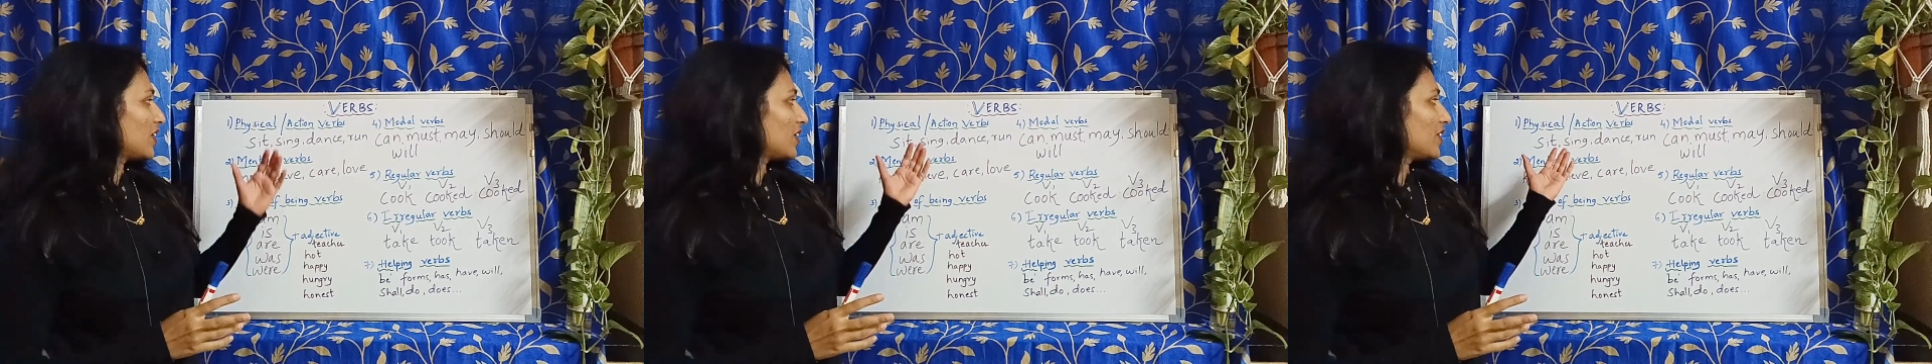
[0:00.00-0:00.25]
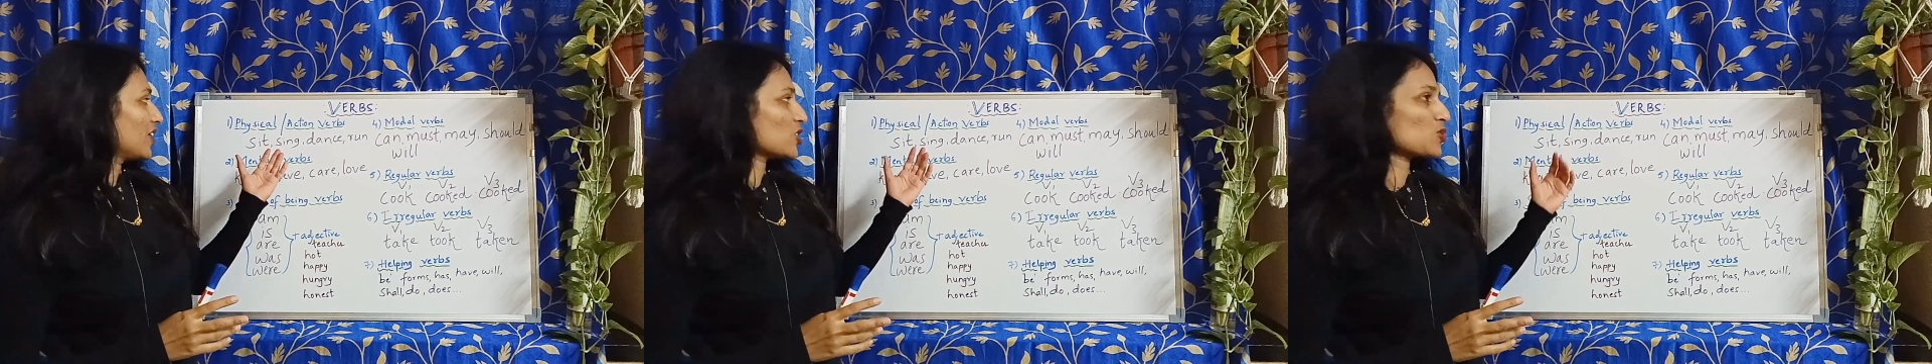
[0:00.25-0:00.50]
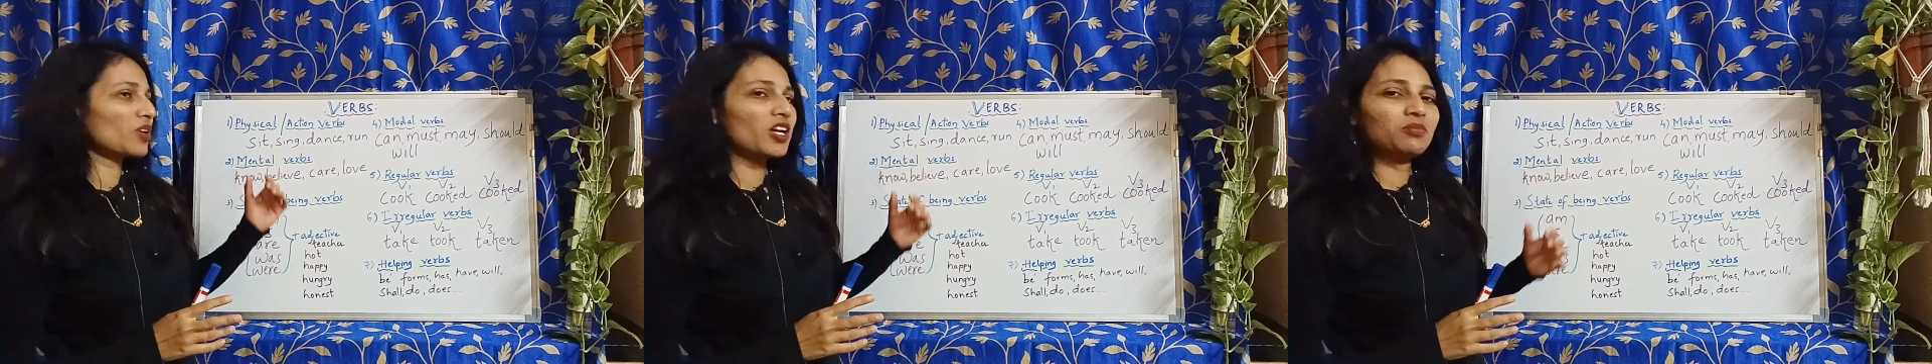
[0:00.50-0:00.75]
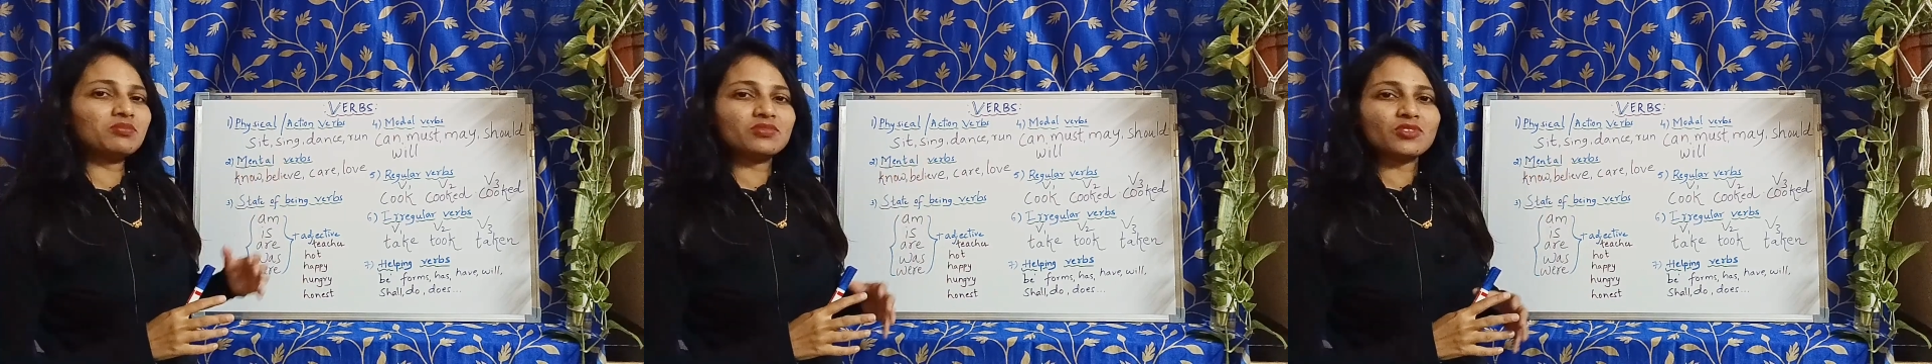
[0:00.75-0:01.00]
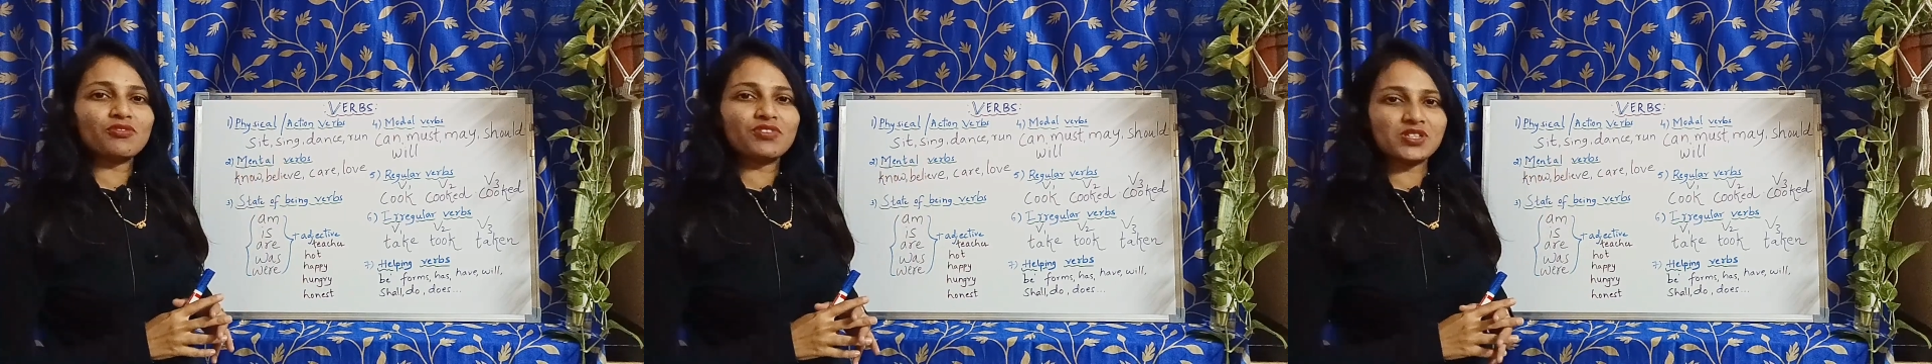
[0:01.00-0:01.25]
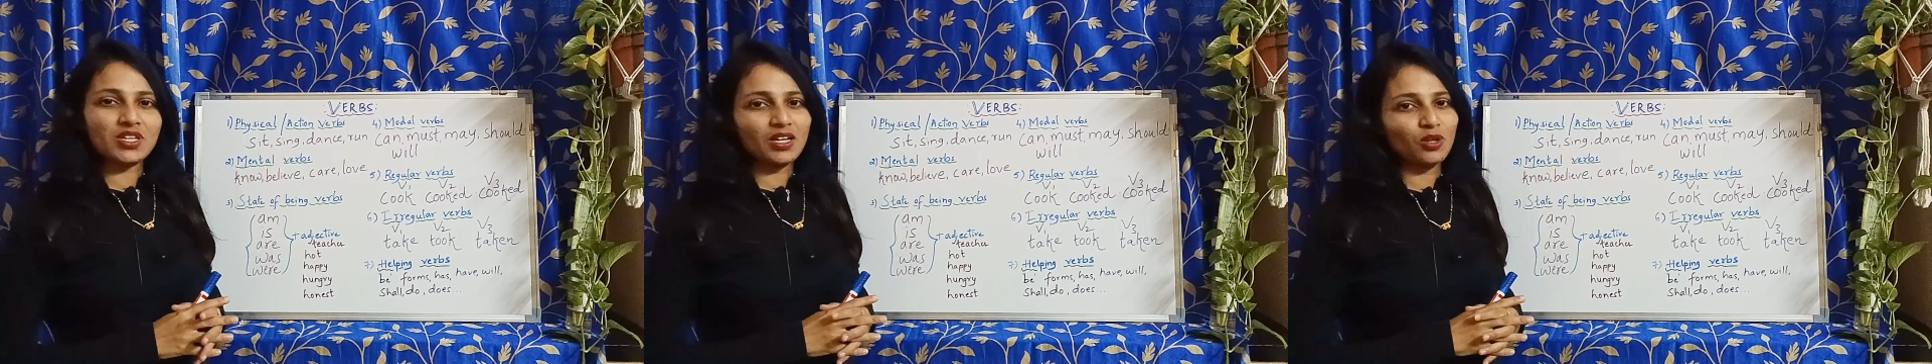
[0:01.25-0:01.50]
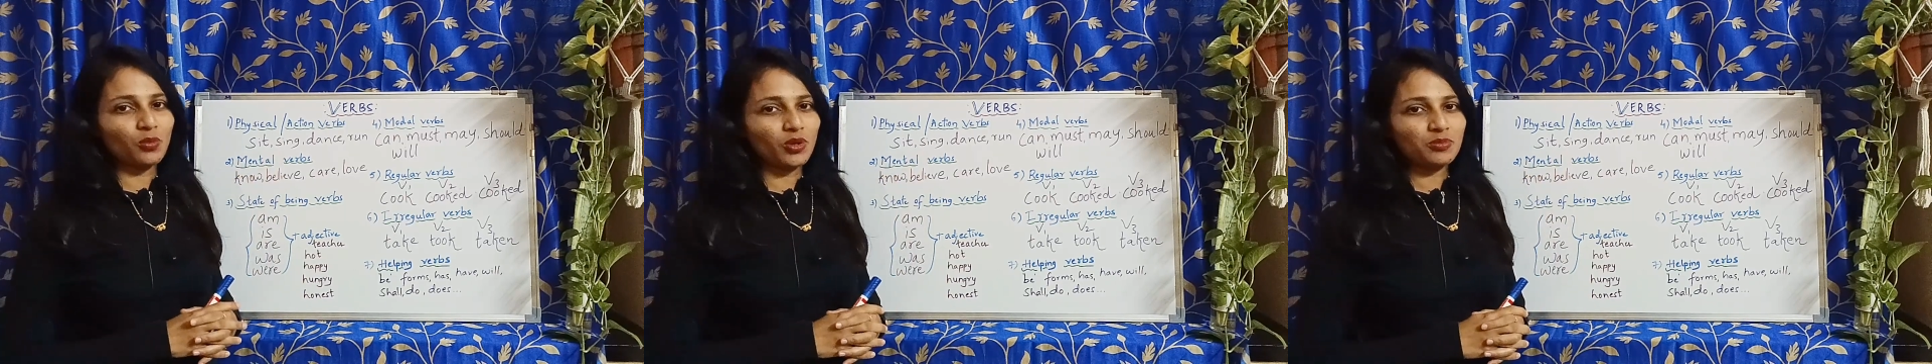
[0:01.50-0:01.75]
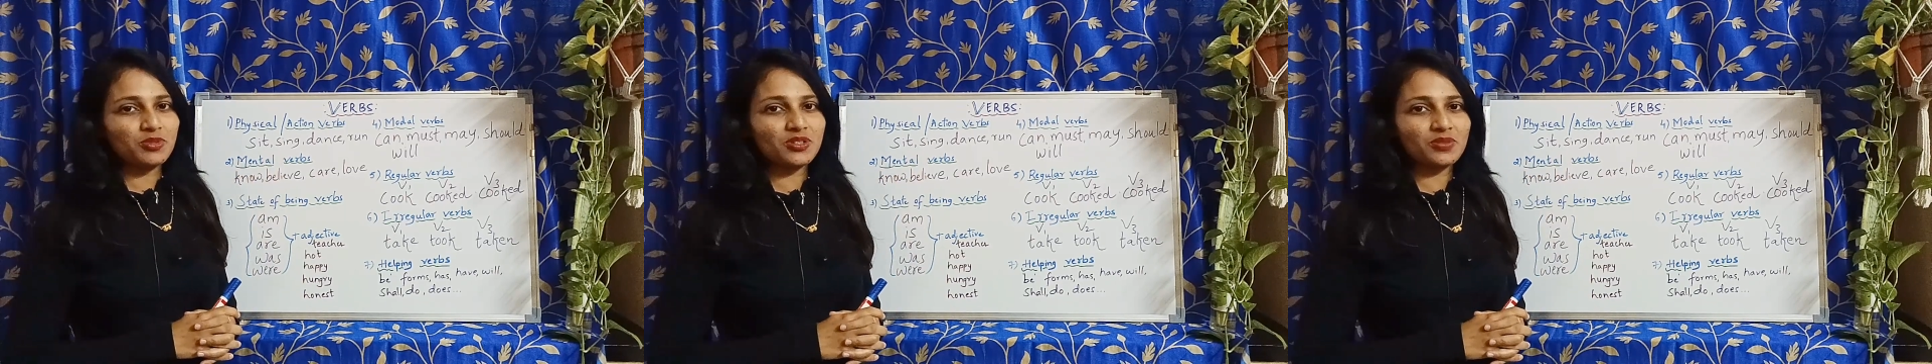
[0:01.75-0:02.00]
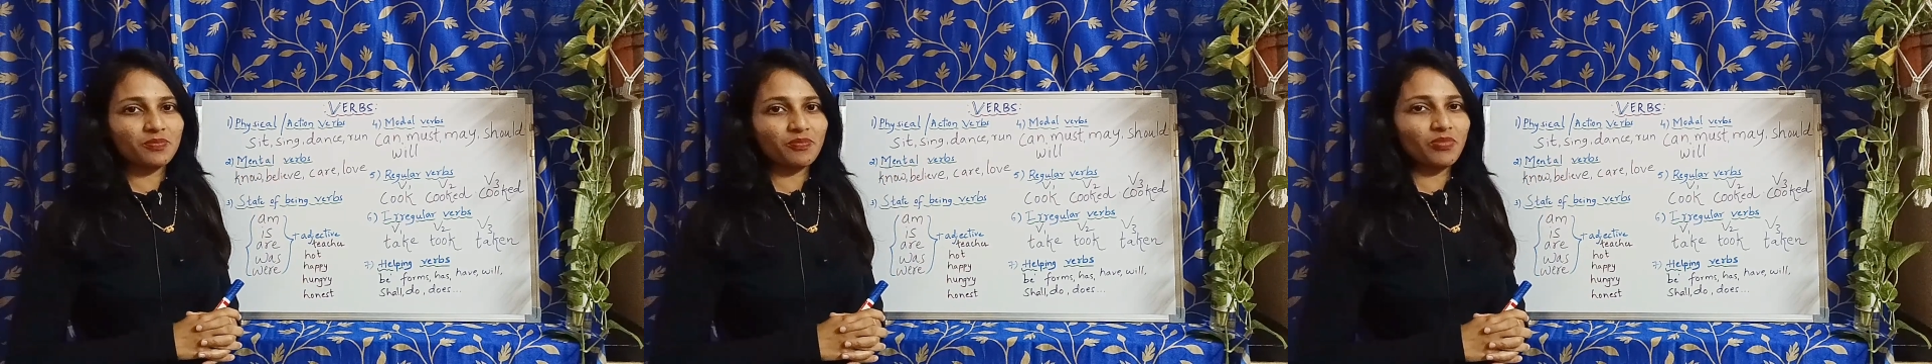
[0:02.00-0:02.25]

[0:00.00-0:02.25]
These become physical verbs.